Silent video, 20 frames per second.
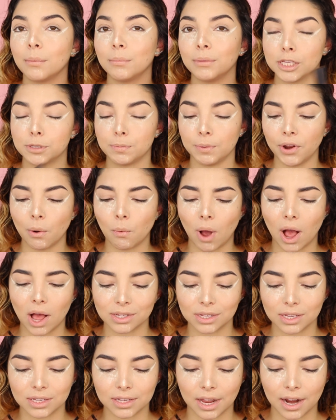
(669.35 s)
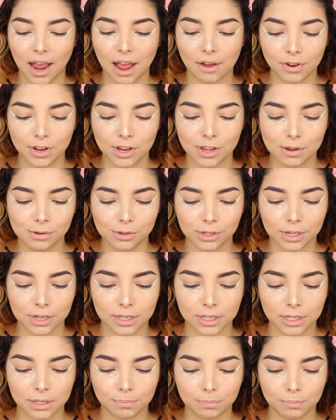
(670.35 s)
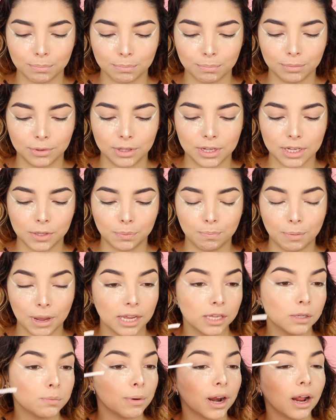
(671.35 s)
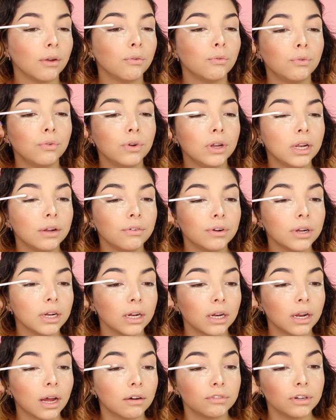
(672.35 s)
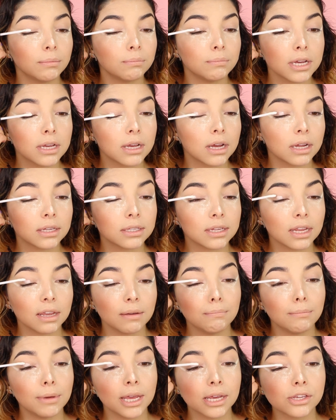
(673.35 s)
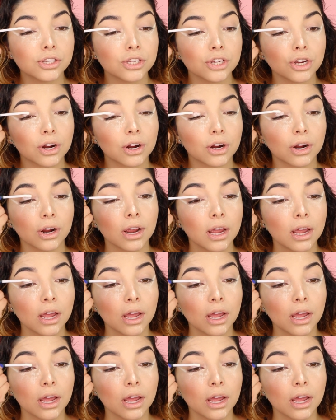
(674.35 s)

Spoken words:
It's been a while since I haven't used this base, but I really love it because it makes your